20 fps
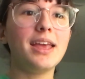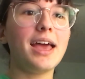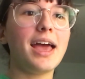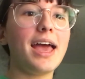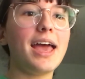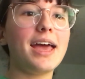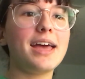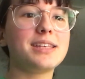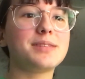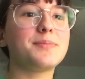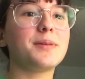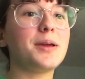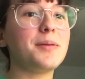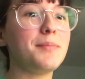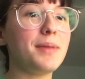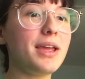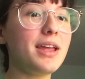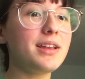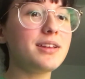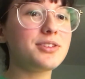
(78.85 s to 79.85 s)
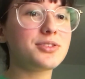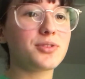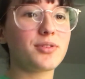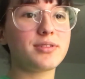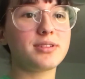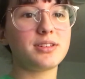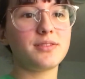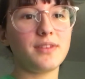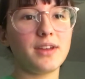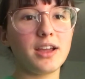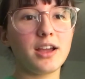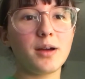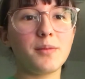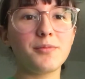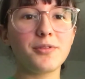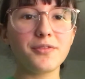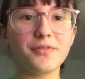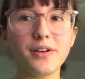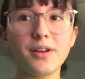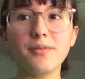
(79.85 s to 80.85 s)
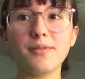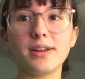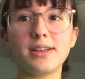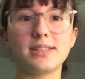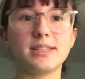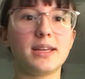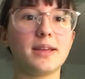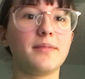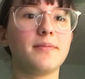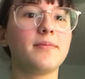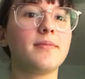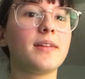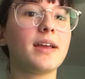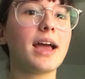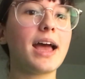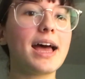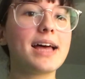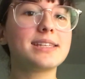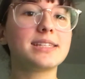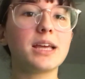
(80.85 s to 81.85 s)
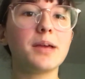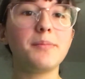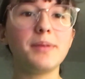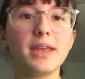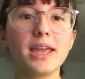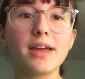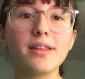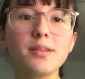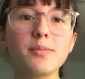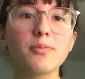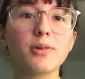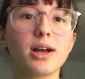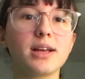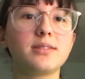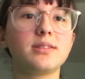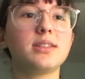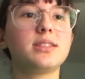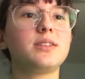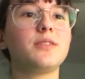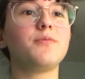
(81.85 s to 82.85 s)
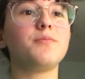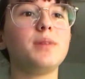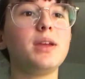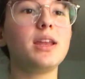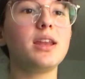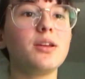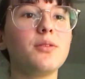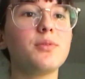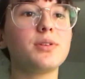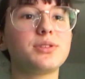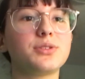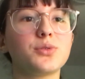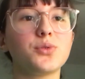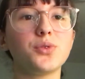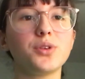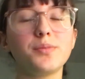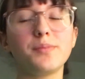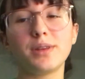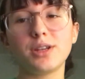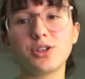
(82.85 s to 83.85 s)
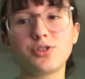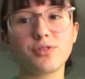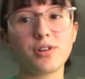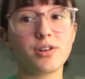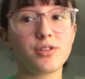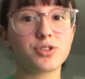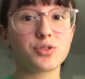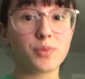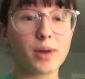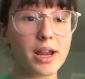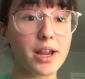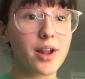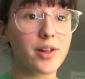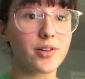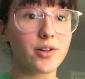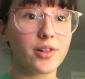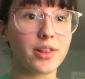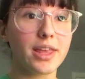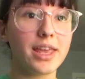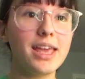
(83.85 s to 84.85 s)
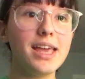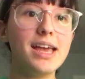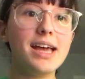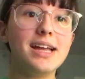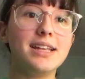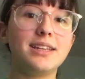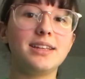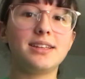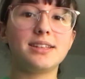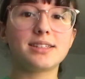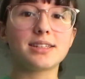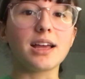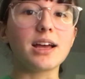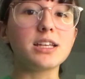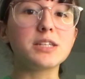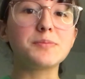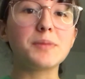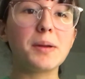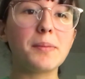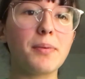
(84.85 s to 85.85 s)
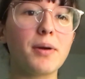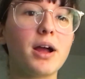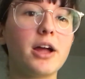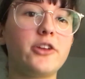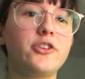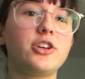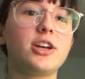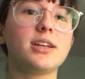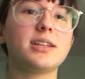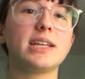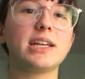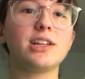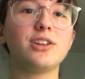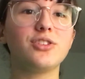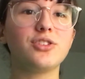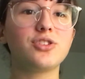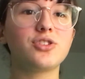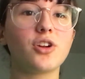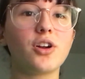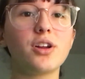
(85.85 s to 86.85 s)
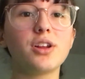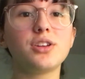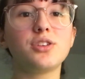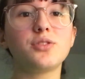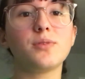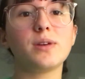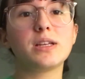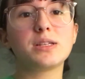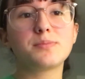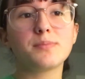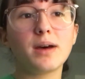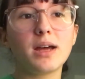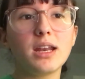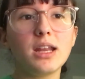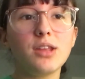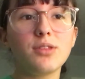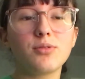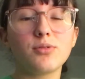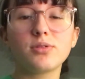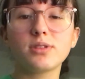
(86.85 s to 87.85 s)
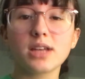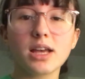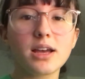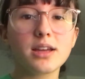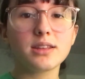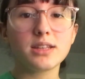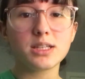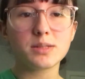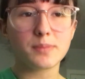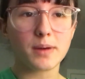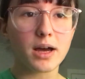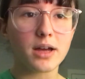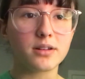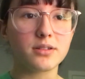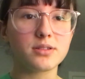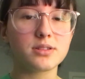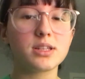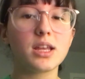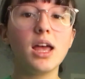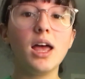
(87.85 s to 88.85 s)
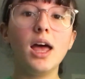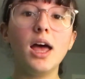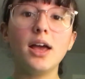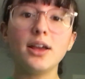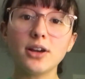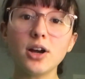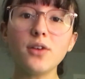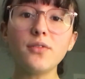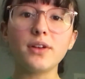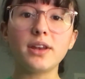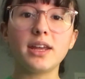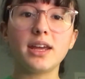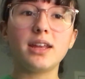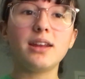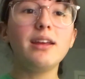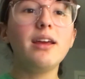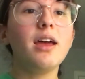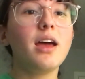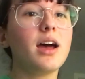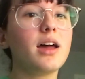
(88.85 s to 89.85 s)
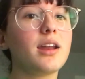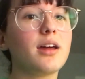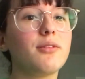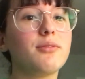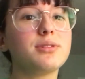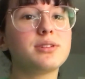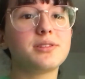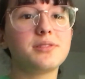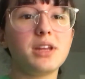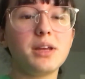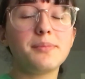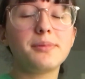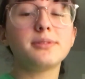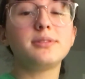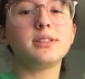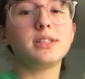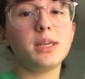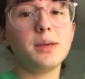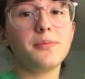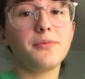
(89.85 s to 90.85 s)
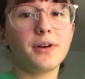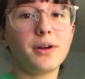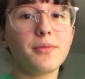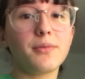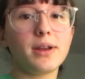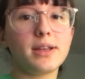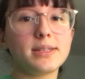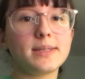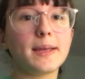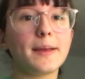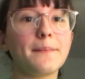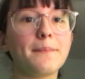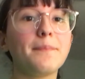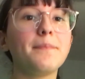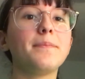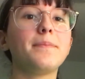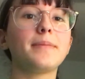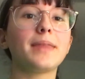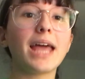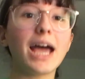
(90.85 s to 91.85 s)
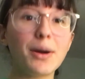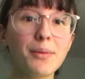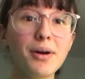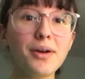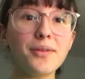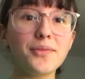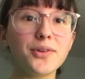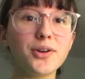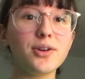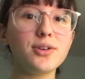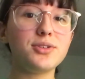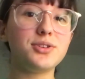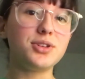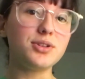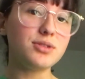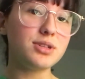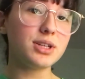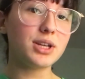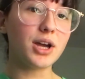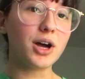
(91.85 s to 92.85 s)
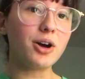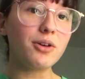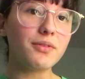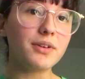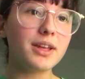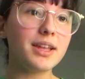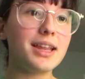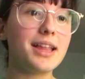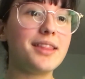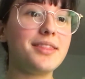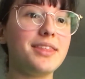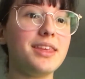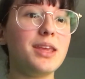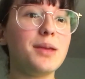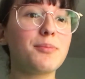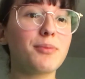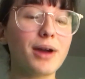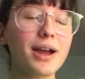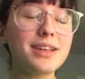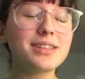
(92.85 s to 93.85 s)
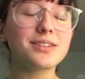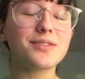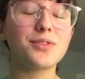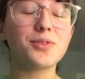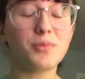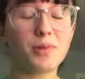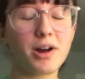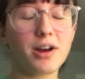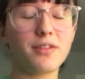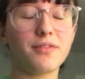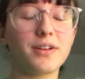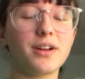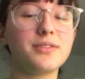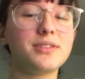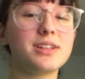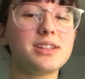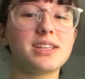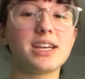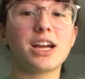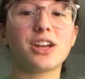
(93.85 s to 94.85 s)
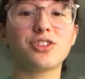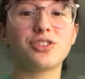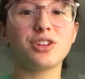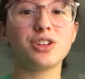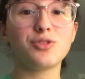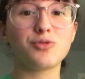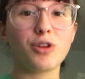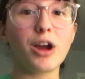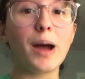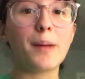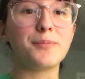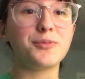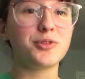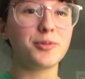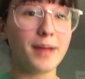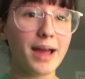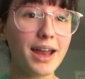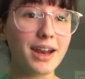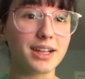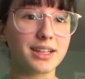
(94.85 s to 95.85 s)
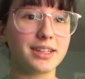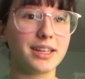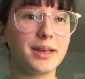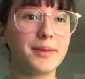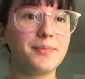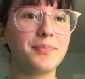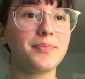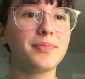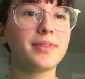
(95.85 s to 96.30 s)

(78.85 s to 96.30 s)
as my main source of income for fundraising. As I began the process of meeting with school administrators regularly to discuss my project and starting to raise money through selling these bottles, COVID hit, and I was unable to keep fundraising. However, due to COVID, the price of the water fountains actually dropped dramatically.